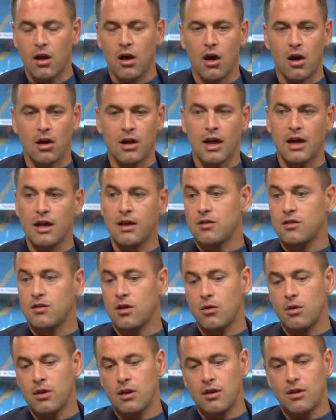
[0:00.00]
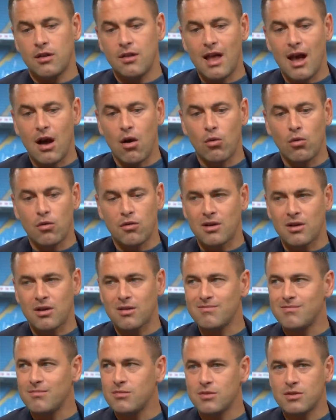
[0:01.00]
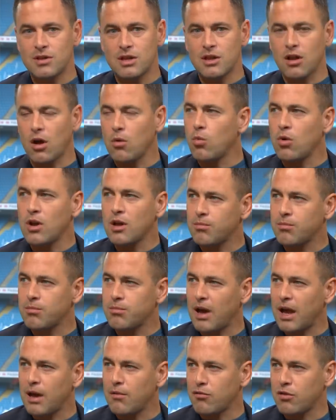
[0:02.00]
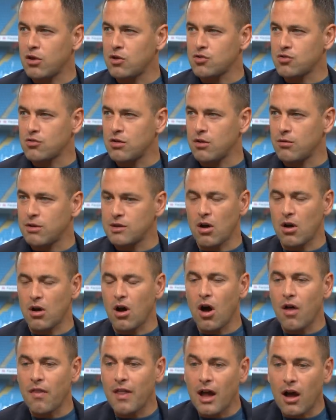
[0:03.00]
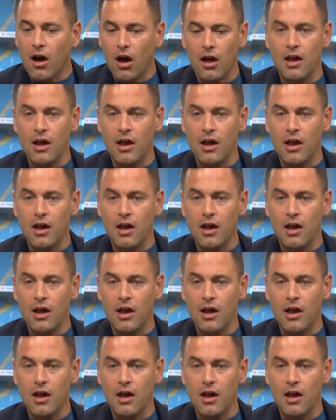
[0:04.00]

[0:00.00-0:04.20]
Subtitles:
Okay, so now all of a sudden they don't want to pay him 300 grand a week. So are they?